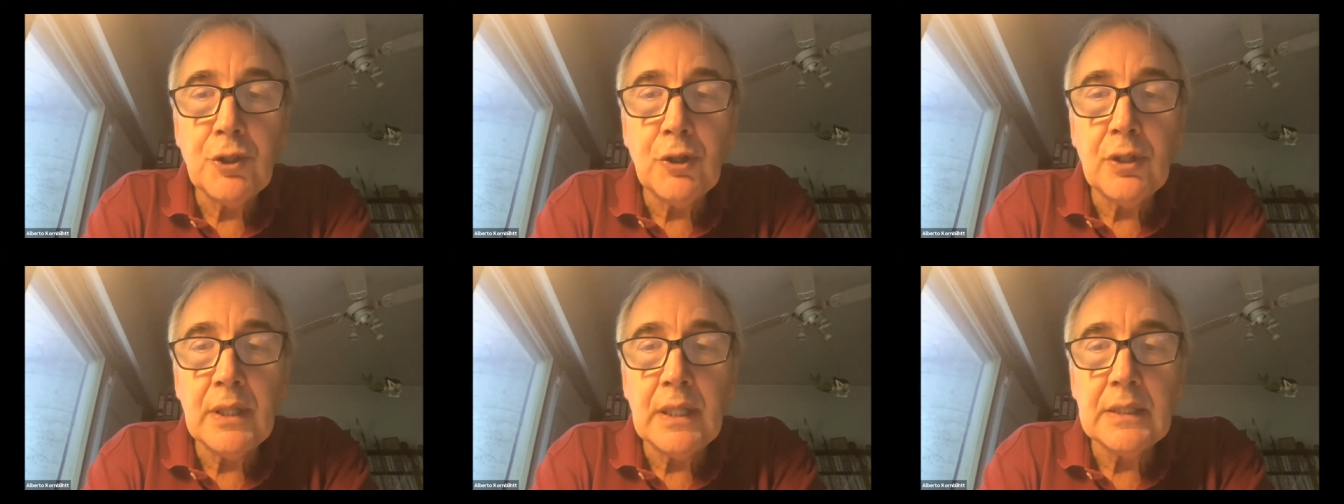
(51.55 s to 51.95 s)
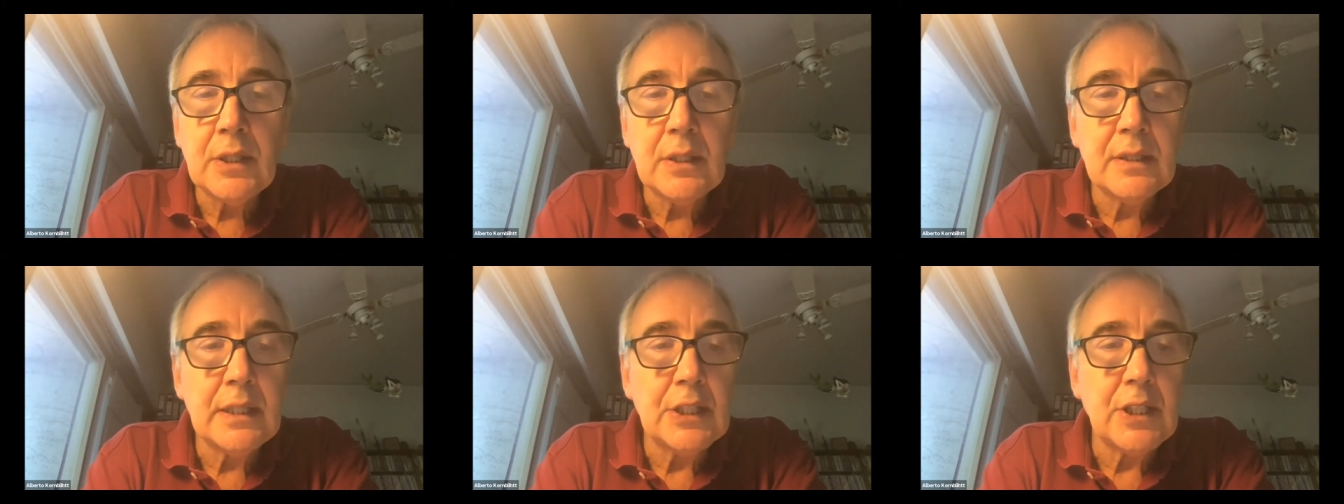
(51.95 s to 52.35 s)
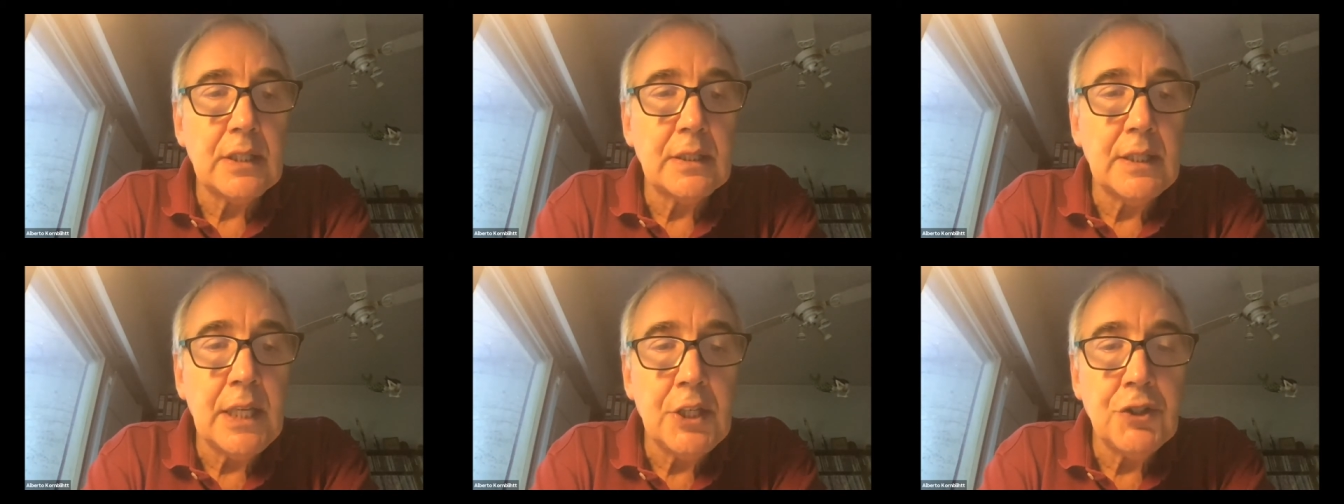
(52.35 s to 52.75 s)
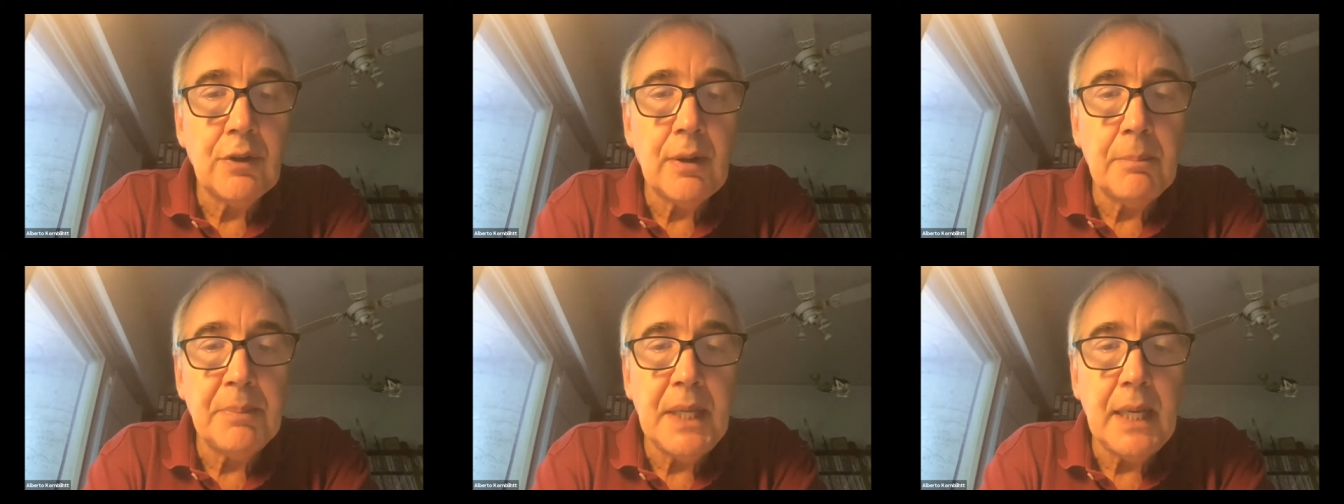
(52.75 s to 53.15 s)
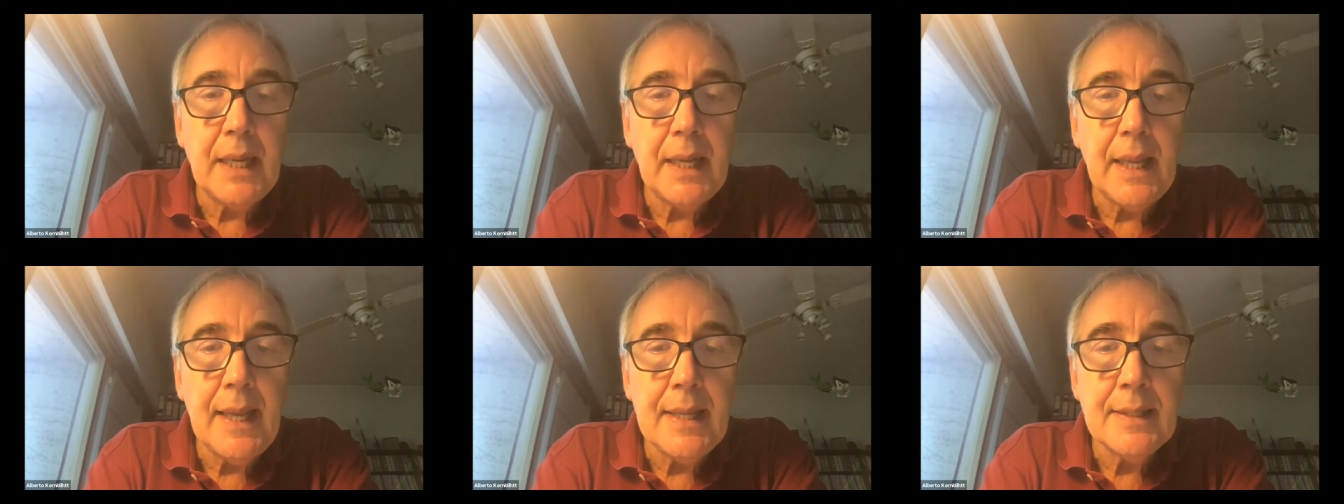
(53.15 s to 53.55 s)
journals such as Nature and P N
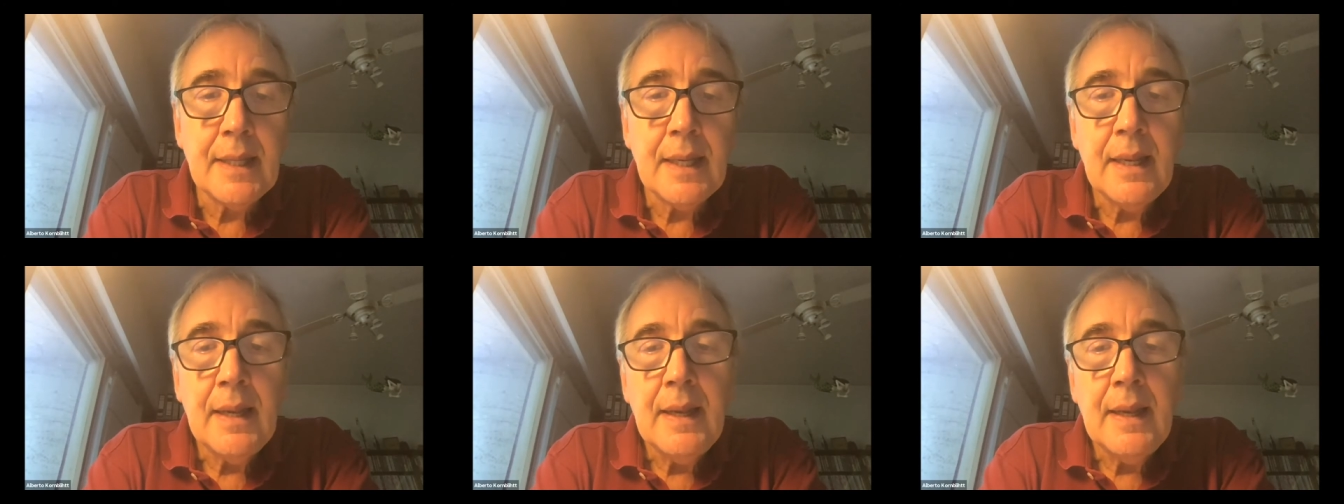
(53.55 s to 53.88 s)
A S,